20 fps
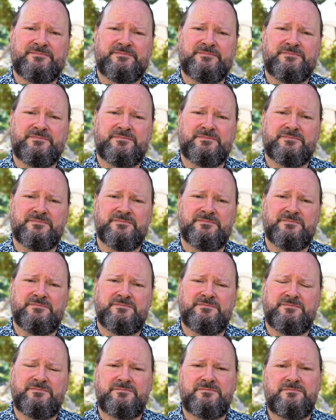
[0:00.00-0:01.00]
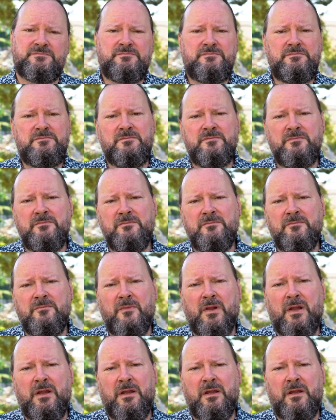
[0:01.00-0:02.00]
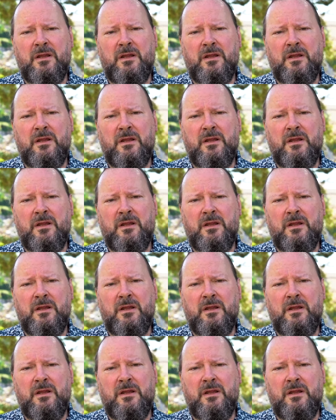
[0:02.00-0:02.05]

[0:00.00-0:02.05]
Nobody speaks.